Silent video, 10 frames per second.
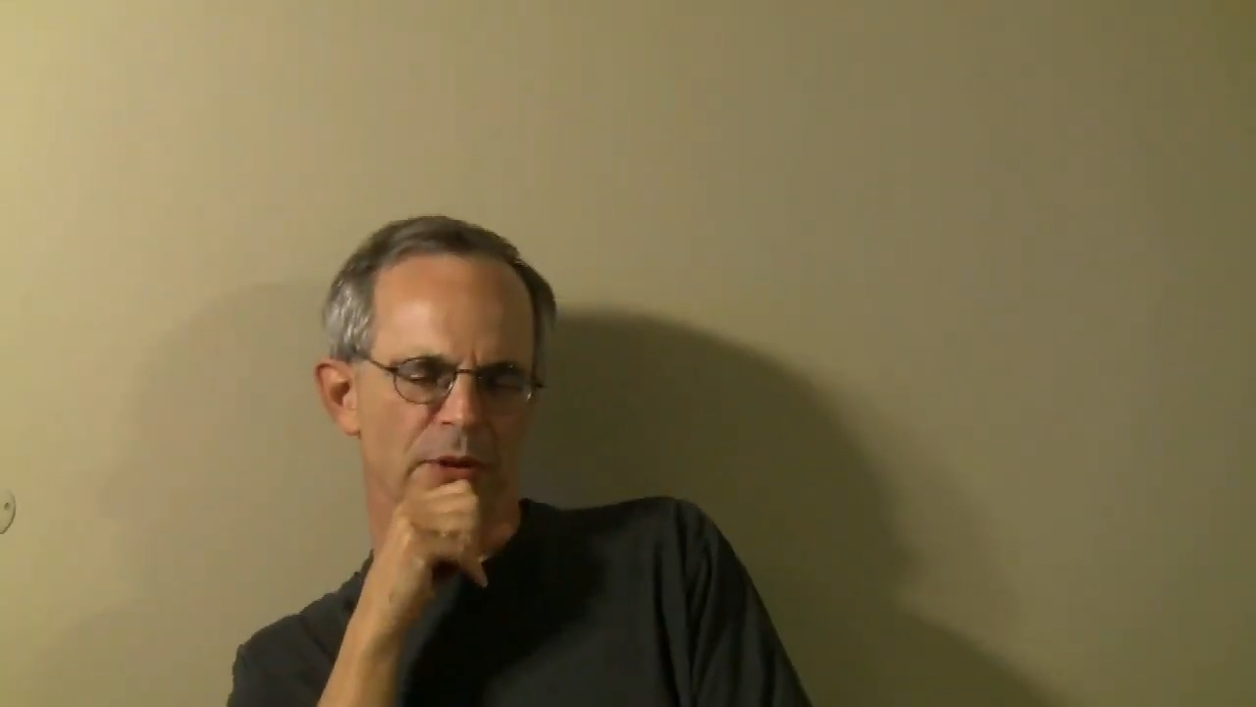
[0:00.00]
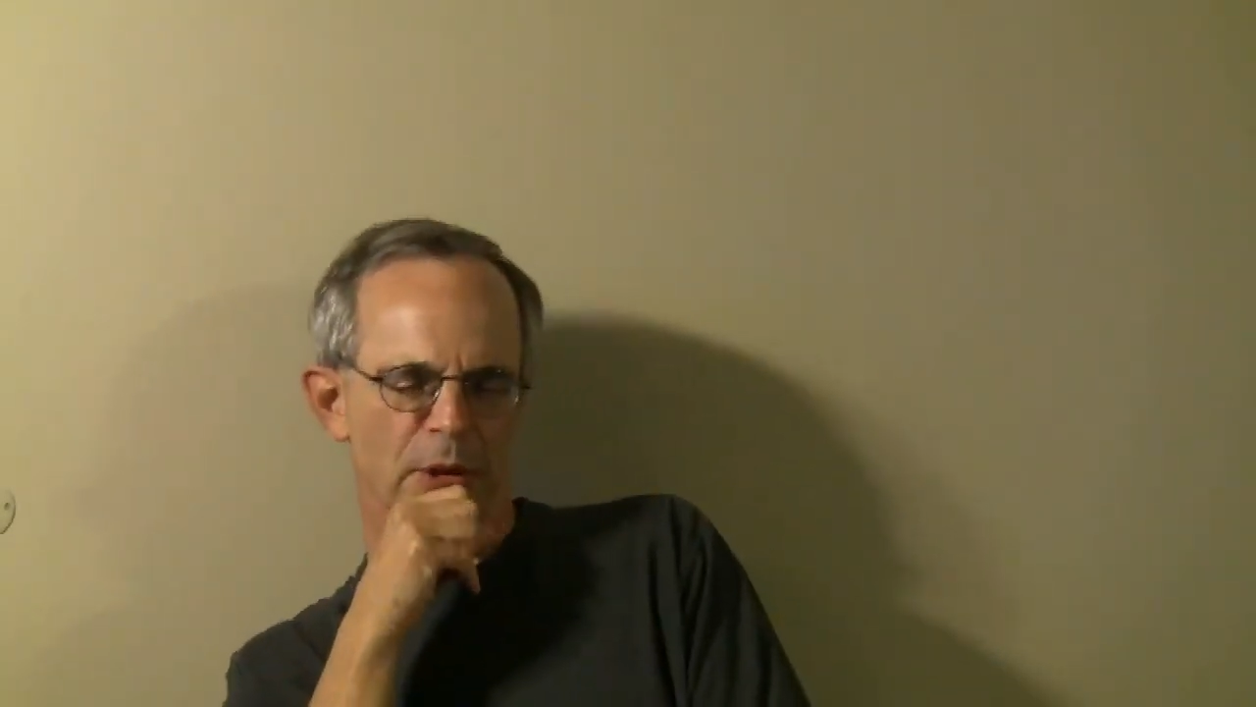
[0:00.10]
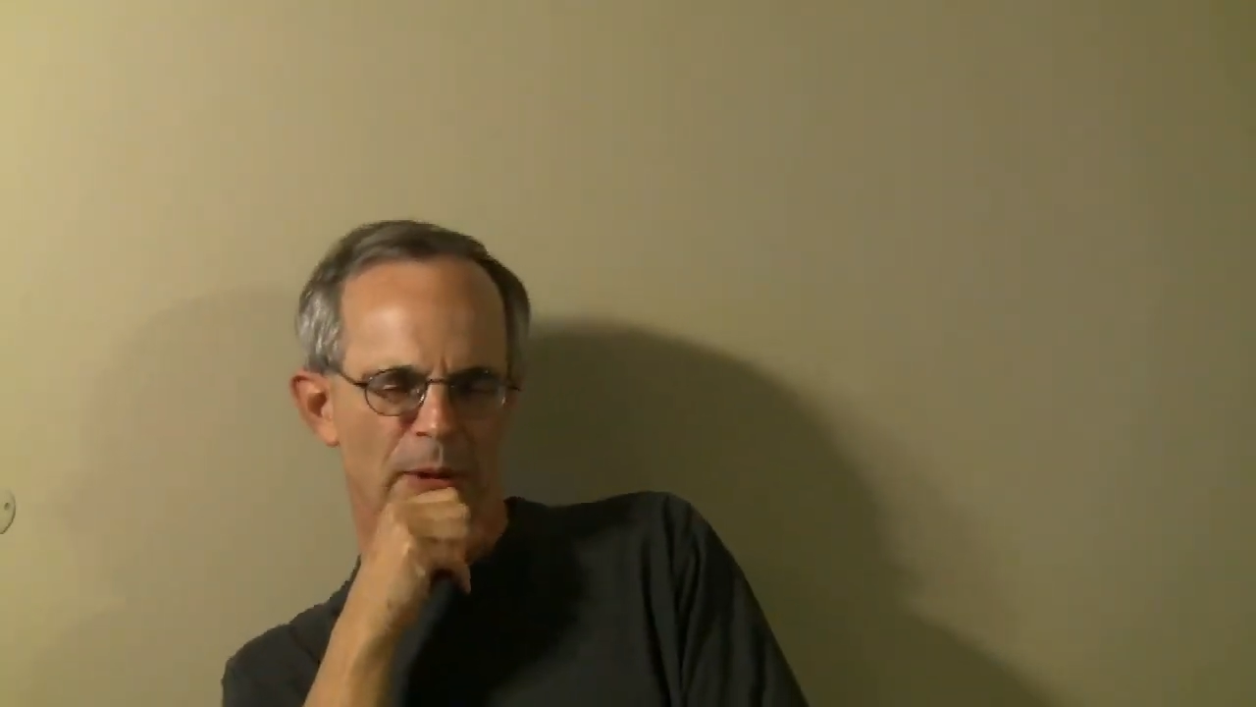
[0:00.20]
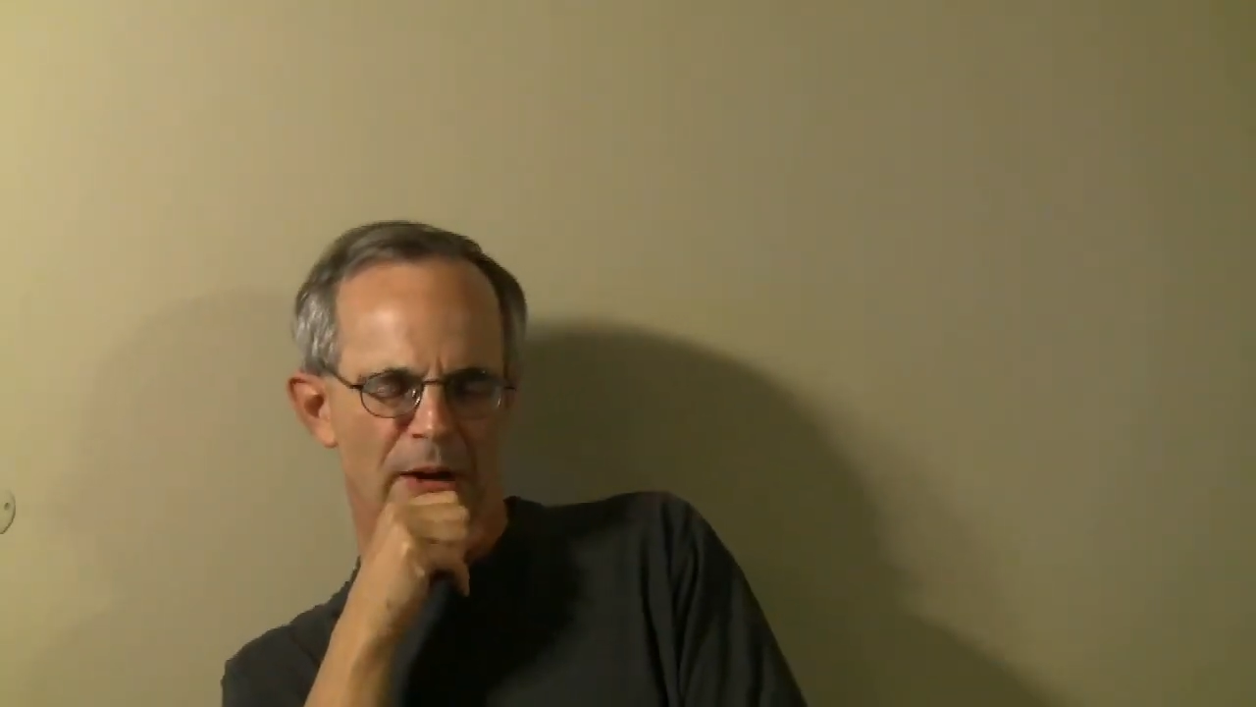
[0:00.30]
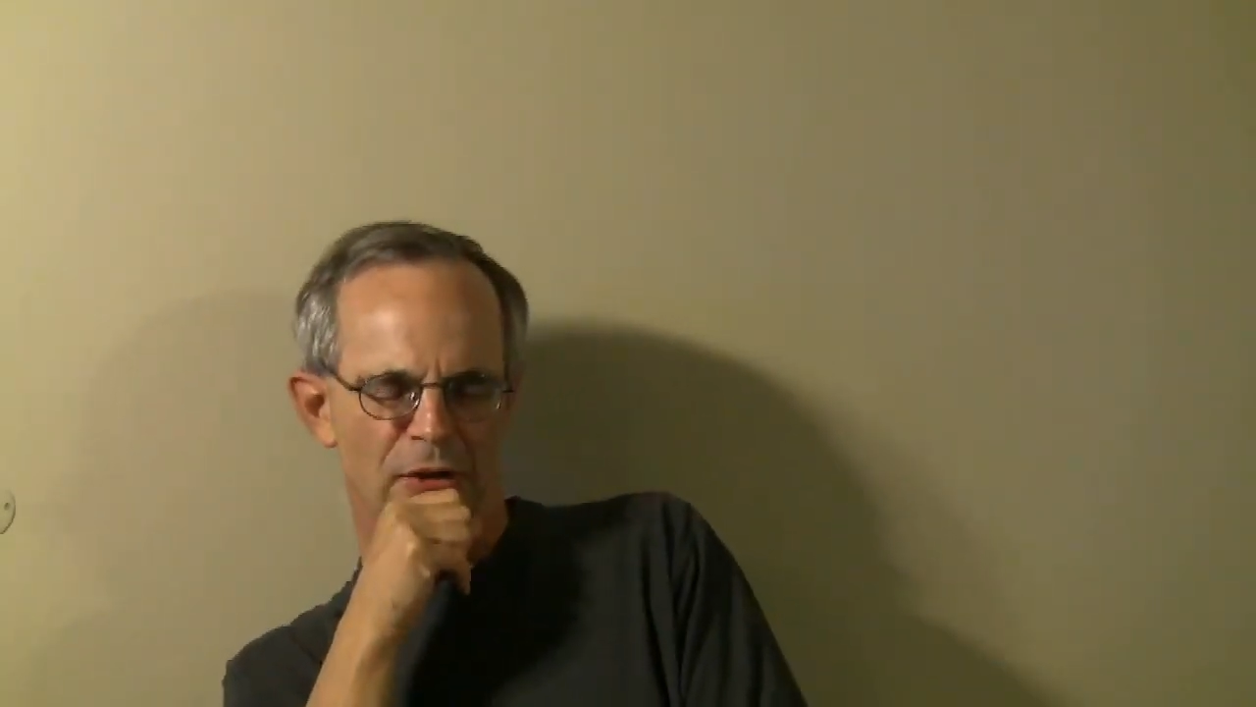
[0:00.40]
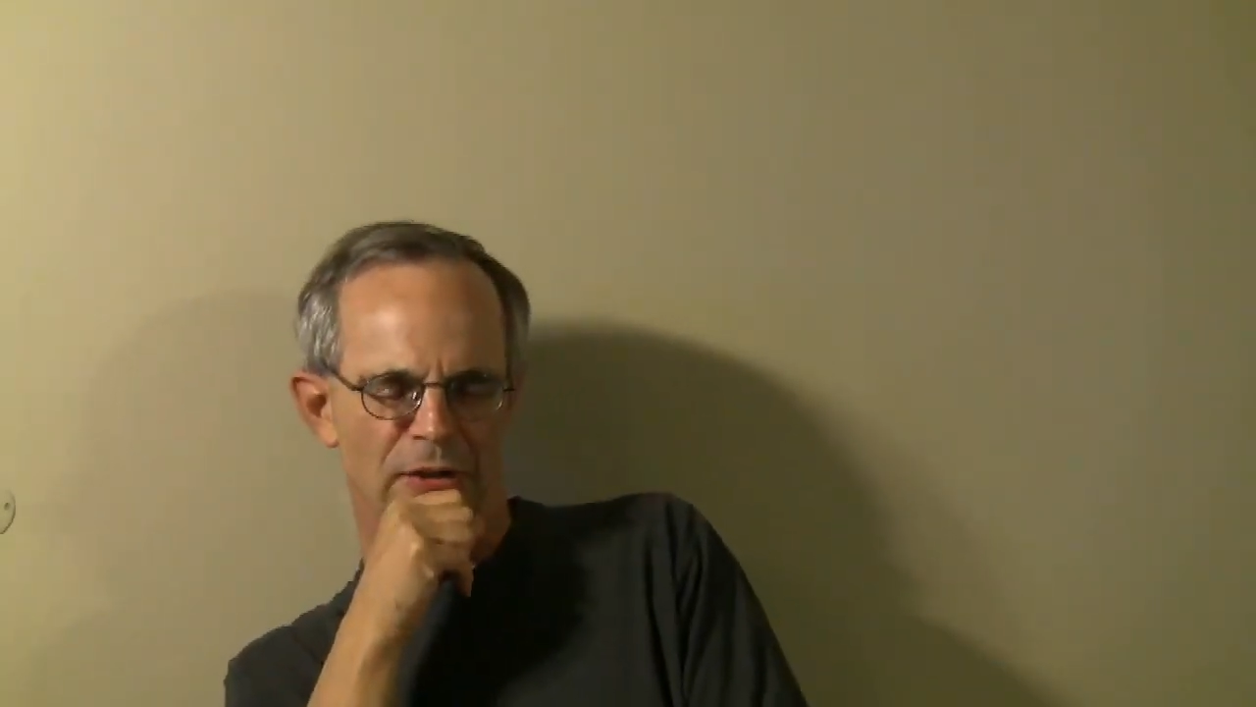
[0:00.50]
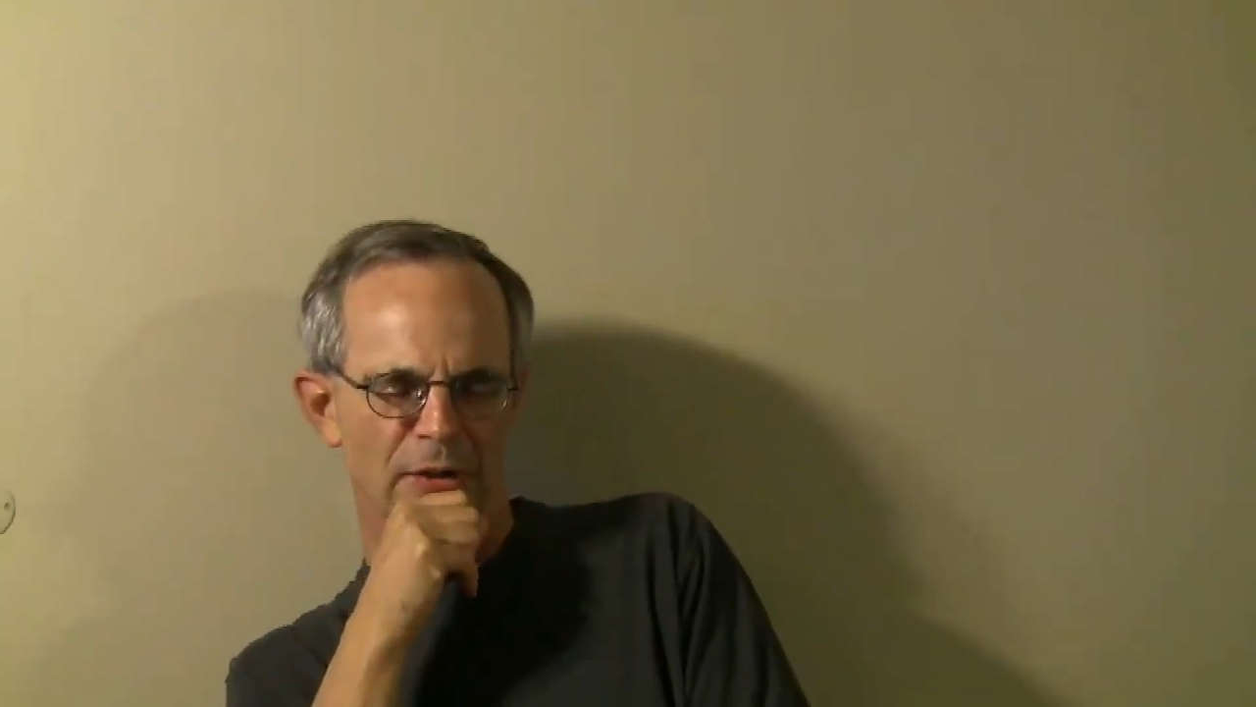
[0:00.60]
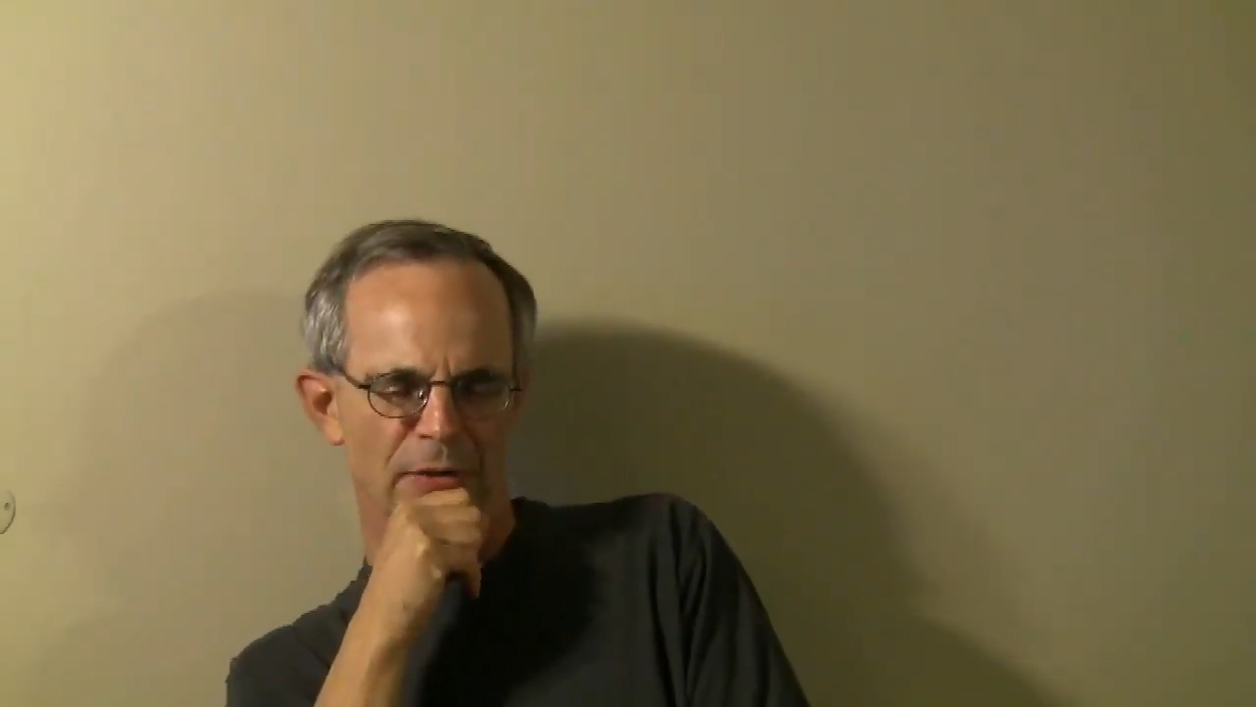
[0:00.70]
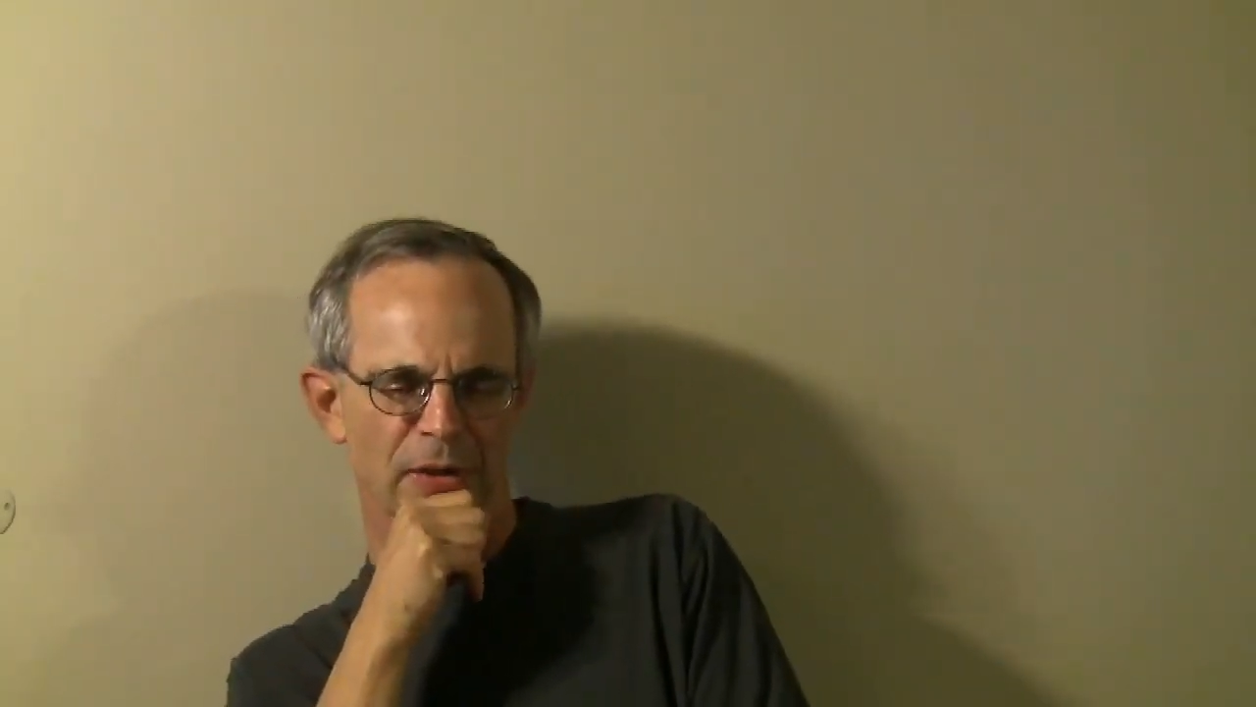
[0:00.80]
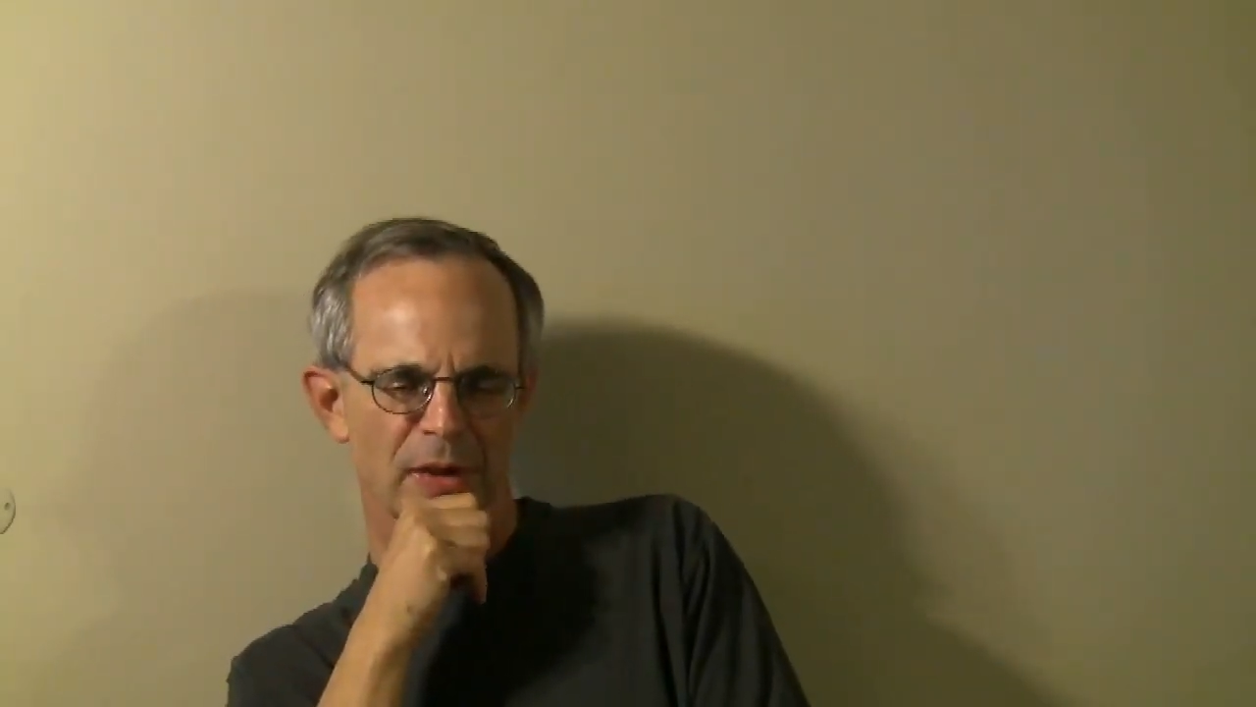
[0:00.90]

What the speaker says: with the question of,